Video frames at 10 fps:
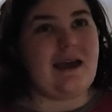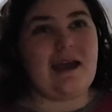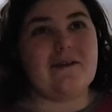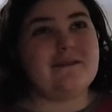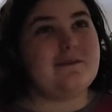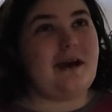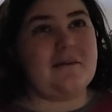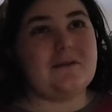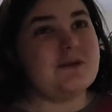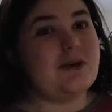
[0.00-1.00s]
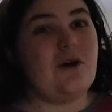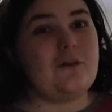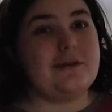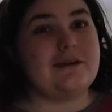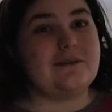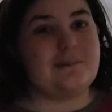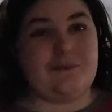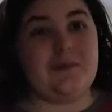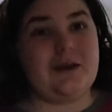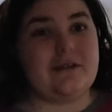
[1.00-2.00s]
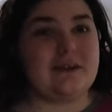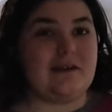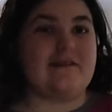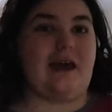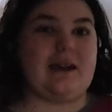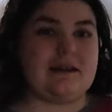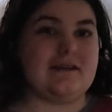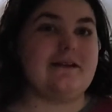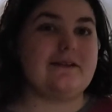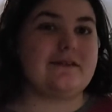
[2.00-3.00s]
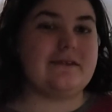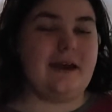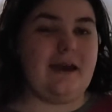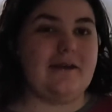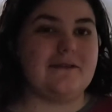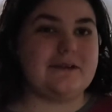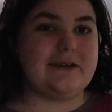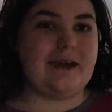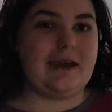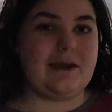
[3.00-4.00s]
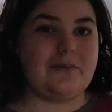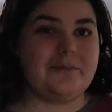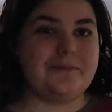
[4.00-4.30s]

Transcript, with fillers: I'm really hoping big things out of this. I really am.